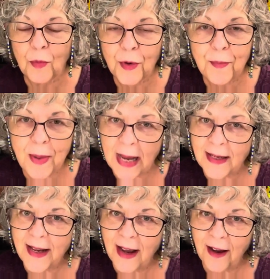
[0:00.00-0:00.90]

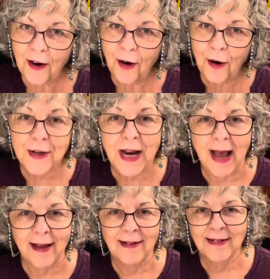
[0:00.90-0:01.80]
Rudbeckia
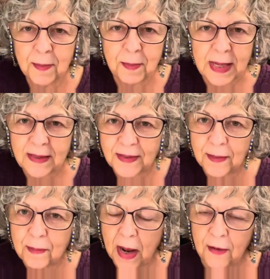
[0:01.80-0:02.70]
hirta. The bees
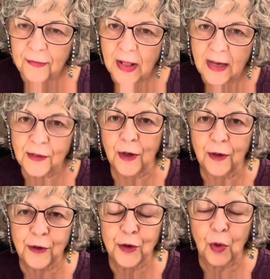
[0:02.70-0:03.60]
and butterflies
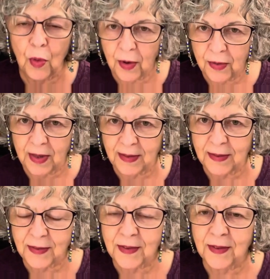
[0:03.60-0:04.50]
adore
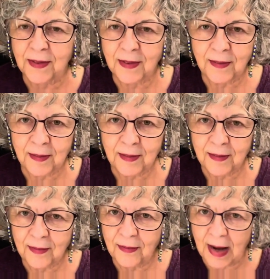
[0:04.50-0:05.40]
this
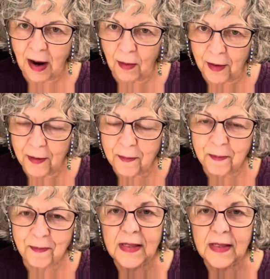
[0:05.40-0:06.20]
flower.